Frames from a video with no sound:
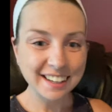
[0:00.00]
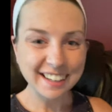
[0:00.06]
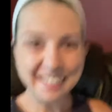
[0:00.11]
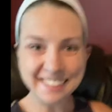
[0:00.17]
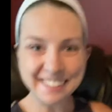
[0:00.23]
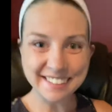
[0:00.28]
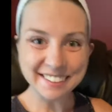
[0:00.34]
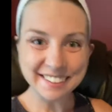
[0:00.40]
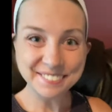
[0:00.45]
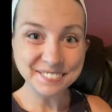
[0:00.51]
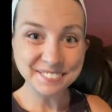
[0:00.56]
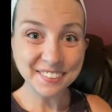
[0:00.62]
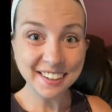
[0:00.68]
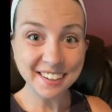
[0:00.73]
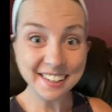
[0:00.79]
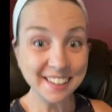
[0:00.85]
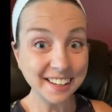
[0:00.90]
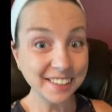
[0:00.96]
Good
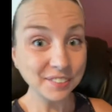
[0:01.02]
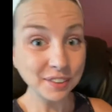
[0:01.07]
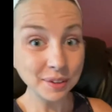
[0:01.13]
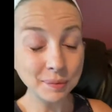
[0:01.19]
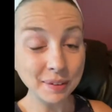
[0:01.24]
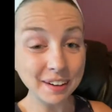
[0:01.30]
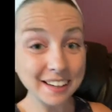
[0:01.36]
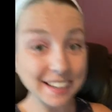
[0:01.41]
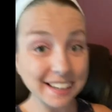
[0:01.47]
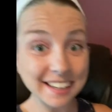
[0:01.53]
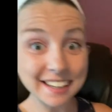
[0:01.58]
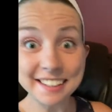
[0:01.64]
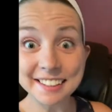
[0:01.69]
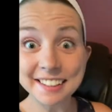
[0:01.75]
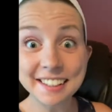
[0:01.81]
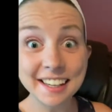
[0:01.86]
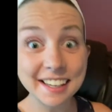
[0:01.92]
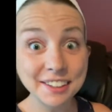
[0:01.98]
morning,
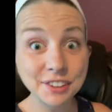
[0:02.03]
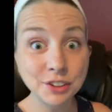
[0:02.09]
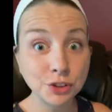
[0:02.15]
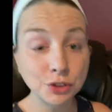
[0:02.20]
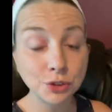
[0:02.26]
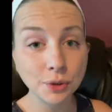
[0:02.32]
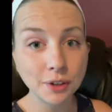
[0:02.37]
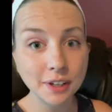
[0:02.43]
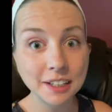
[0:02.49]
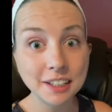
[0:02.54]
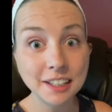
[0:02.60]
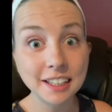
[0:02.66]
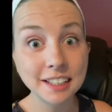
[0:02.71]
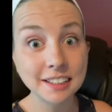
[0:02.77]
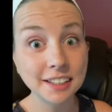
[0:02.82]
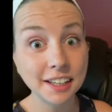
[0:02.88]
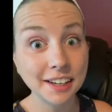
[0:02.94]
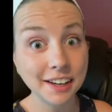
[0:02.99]
everybody. Today's story
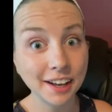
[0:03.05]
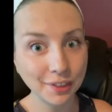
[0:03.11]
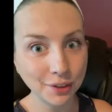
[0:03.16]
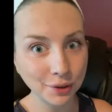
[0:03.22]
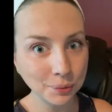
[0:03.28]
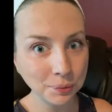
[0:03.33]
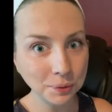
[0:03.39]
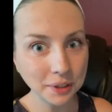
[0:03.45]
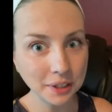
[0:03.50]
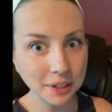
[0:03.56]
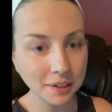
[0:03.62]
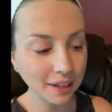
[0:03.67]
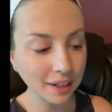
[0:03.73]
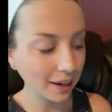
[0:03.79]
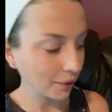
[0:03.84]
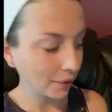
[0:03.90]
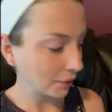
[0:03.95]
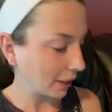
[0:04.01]
is another read
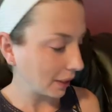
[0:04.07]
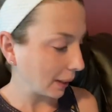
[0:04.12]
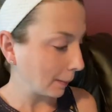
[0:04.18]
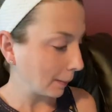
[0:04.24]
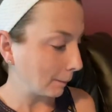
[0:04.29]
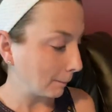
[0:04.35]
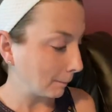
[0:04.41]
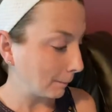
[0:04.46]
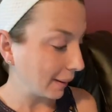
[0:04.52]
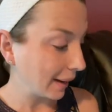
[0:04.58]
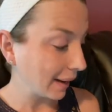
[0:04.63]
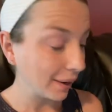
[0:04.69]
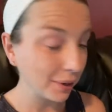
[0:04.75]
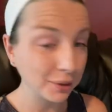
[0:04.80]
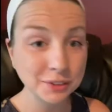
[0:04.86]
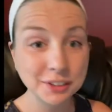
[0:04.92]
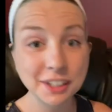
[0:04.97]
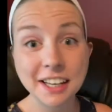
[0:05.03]
aloud
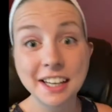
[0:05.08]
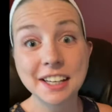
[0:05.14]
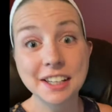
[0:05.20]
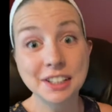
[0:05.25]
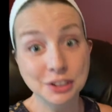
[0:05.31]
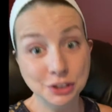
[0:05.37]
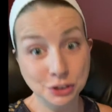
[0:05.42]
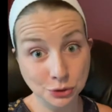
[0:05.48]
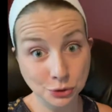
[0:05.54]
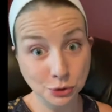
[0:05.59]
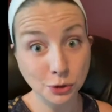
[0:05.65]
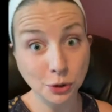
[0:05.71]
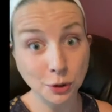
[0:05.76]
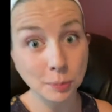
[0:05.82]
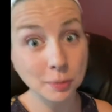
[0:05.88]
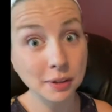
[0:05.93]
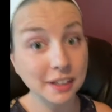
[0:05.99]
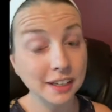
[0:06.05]
about
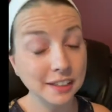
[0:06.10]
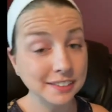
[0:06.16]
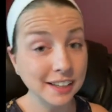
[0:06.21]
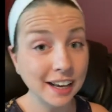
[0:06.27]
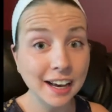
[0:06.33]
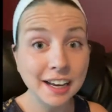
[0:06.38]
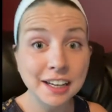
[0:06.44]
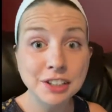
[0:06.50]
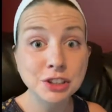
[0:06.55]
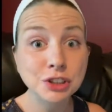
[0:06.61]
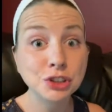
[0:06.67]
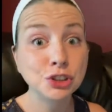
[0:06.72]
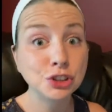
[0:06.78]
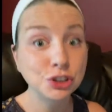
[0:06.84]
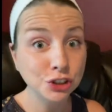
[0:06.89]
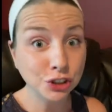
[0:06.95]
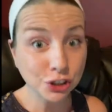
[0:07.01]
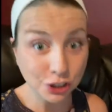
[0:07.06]
school because I
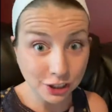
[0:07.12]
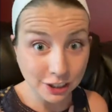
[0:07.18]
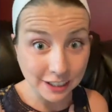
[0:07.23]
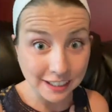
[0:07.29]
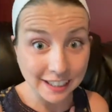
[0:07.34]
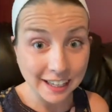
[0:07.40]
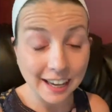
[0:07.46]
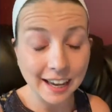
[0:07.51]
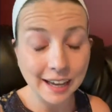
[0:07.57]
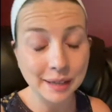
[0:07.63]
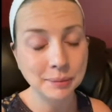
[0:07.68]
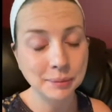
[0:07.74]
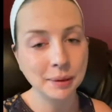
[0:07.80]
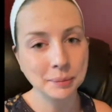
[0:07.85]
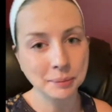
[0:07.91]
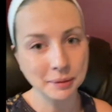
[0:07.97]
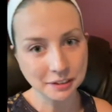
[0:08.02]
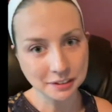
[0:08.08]
surely have
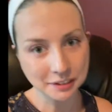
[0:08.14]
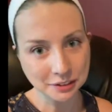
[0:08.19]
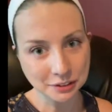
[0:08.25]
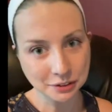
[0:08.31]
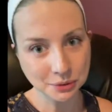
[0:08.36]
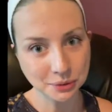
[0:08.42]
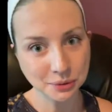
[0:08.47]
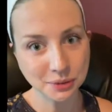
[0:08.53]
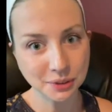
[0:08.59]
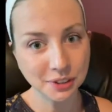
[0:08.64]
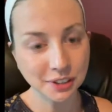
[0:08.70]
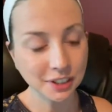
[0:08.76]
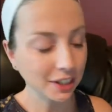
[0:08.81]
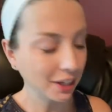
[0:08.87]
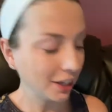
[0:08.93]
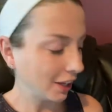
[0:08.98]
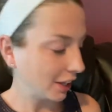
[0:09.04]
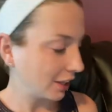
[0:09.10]
been missing
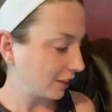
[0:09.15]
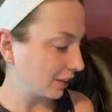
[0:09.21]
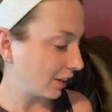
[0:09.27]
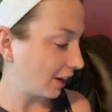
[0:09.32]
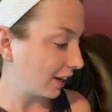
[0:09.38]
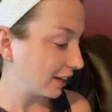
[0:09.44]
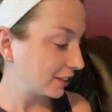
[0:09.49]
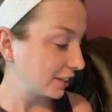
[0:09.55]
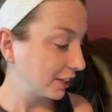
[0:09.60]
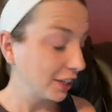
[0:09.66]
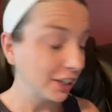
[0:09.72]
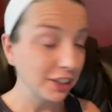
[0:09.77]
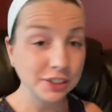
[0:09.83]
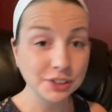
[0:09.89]
school a lot.